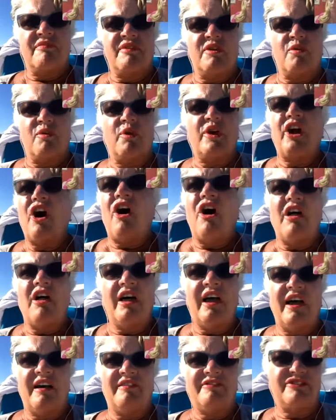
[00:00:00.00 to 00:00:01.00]
we all
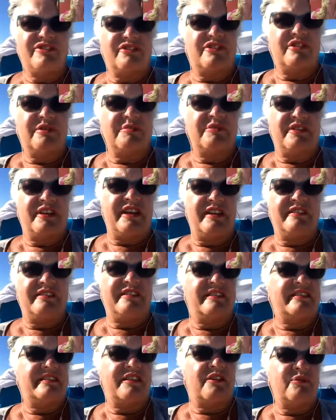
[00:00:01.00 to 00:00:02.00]
have
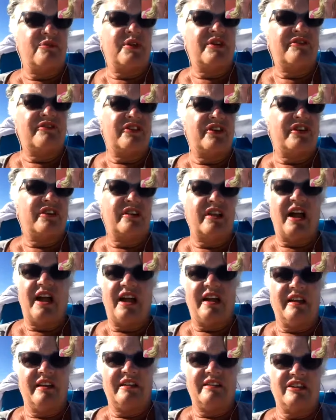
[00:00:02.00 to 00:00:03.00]
circumstances that we feel
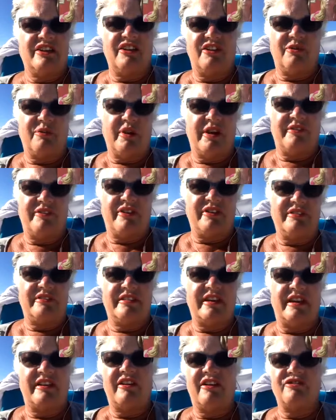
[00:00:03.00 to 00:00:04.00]
like, whatever,
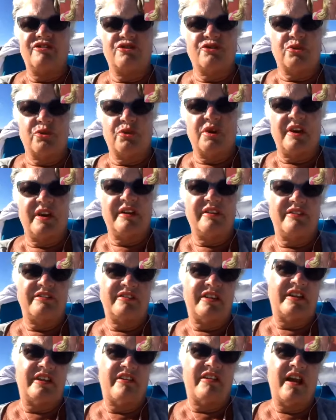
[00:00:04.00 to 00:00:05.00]
take our joy or
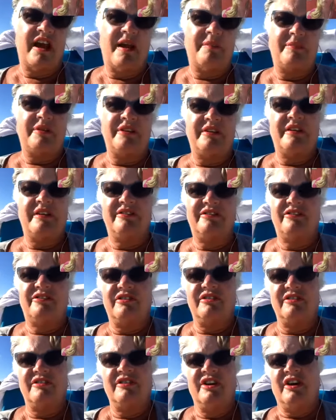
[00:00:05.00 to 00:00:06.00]
take our happiness,
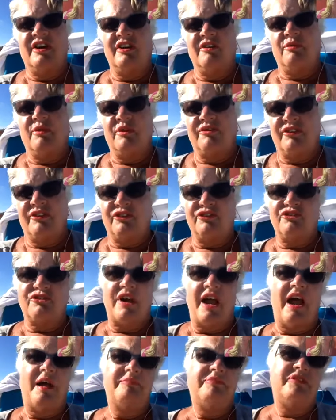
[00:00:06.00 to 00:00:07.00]
or we feel
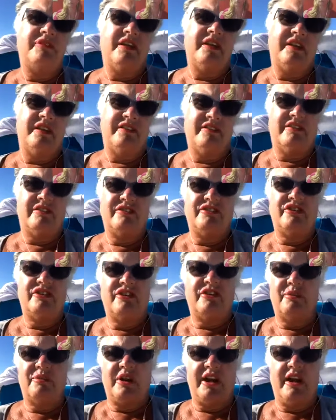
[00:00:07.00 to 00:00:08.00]
trapped in, or,
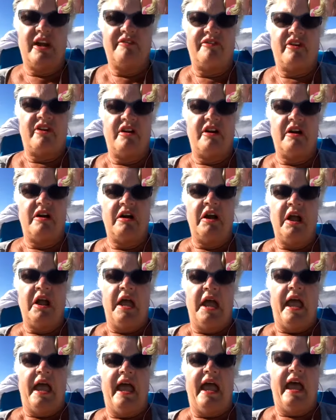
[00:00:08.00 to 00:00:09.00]
whatever.
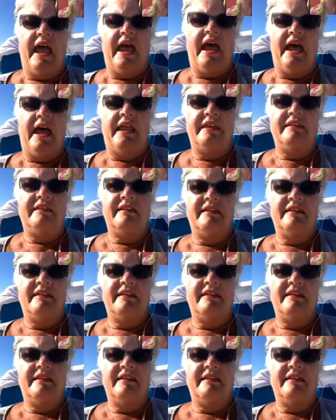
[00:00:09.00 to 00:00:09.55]
And